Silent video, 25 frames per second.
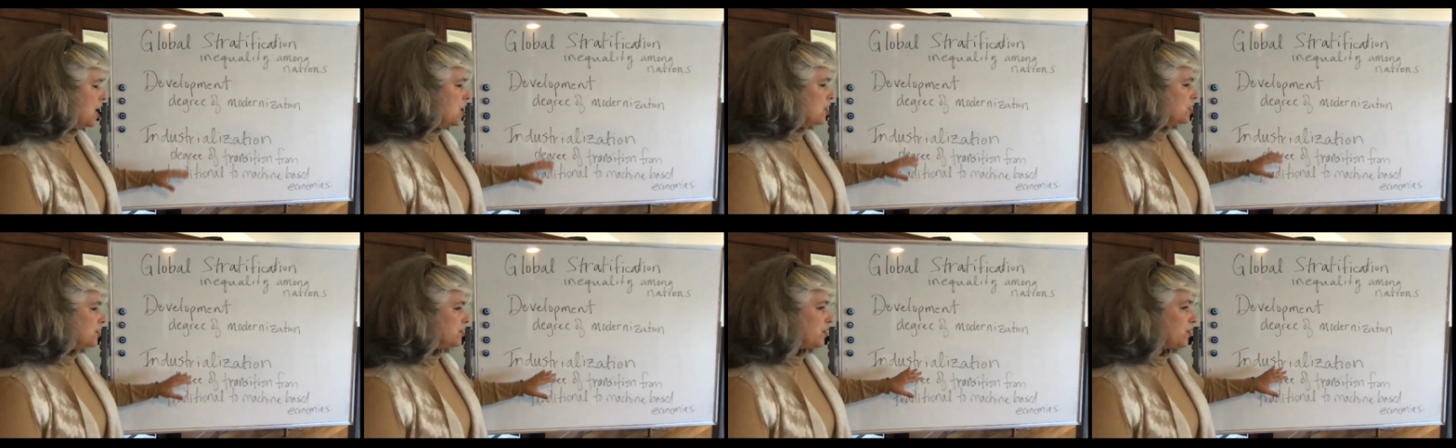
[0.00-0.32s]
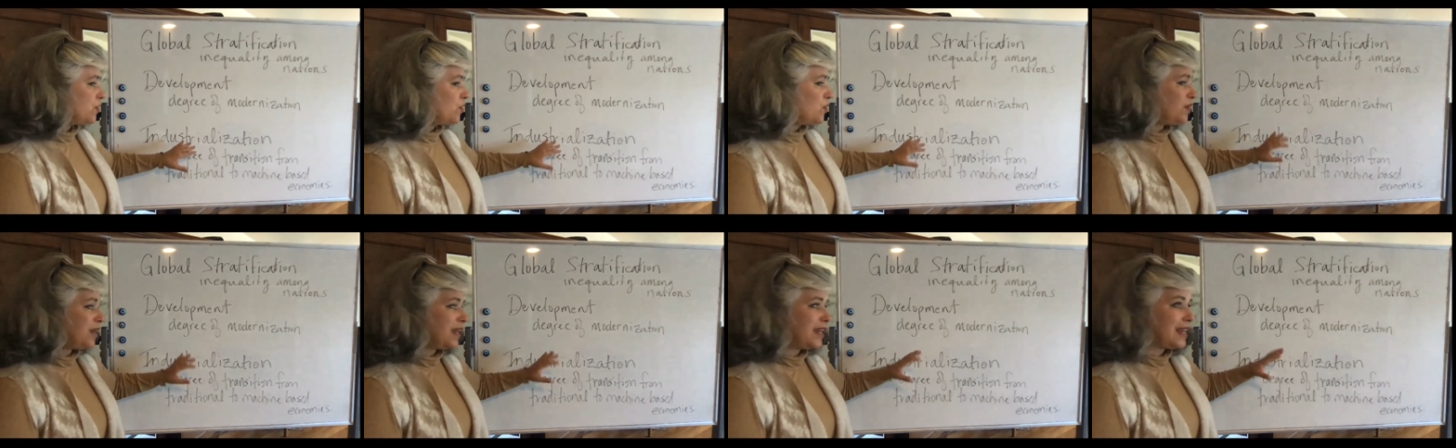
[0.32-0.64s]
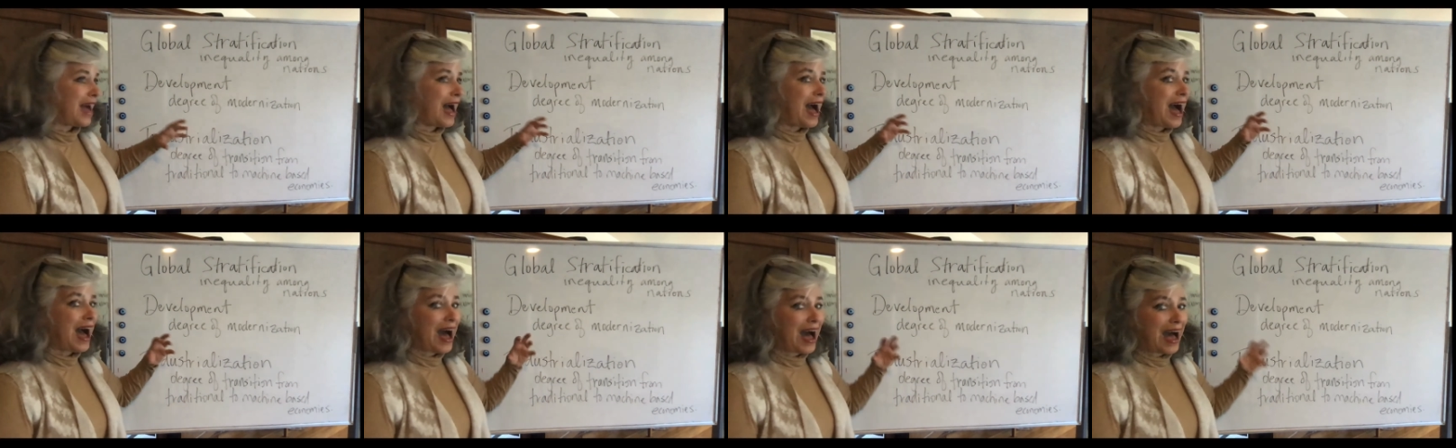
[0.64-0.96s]
So you need a
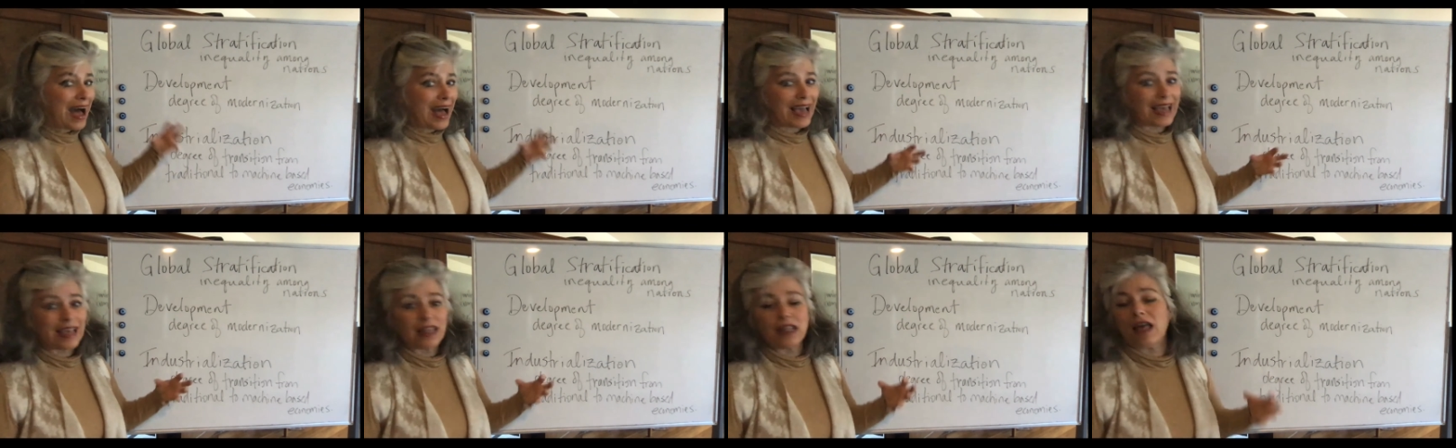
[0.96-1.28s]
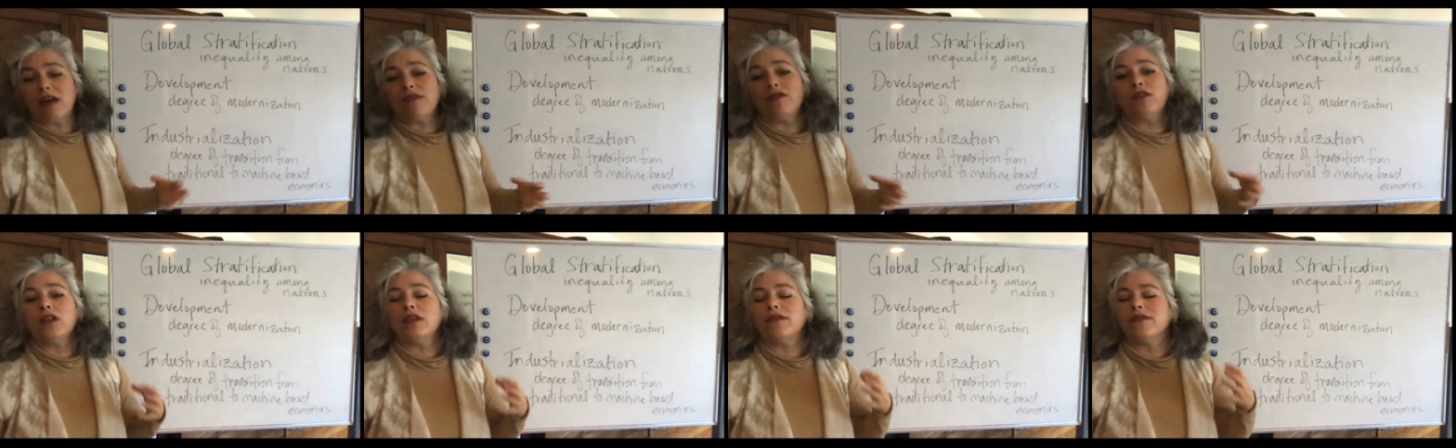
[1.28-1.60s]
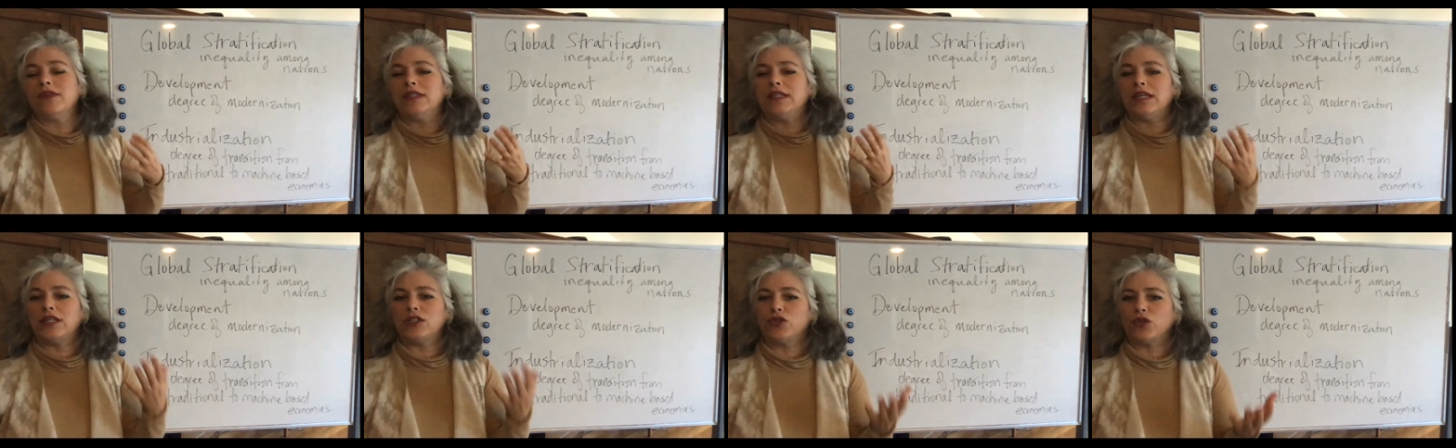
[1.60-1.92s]
high level of
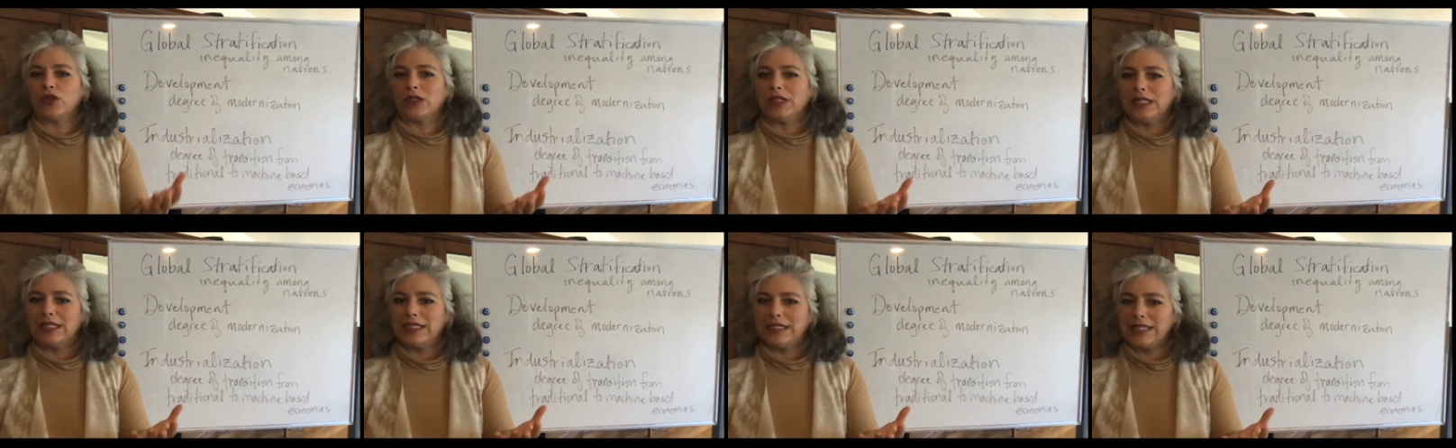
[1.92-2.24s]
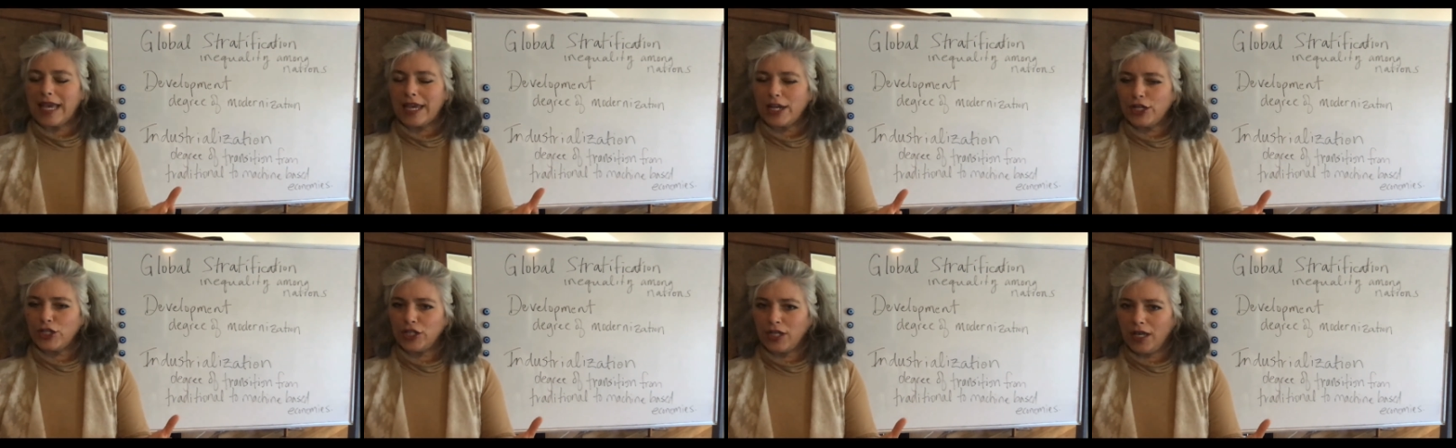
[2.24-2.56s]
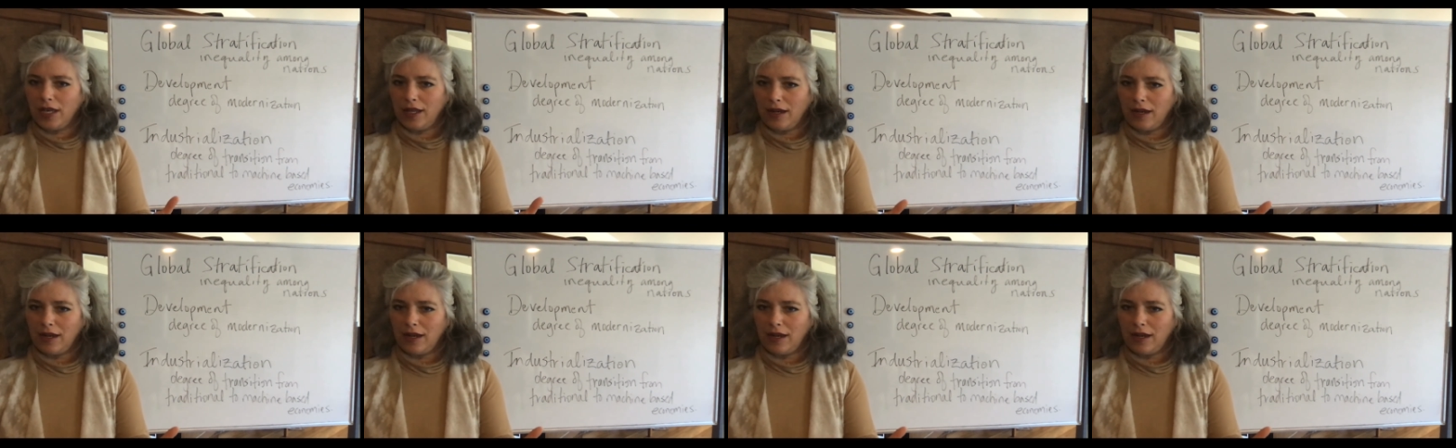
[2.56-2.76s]
industrialization,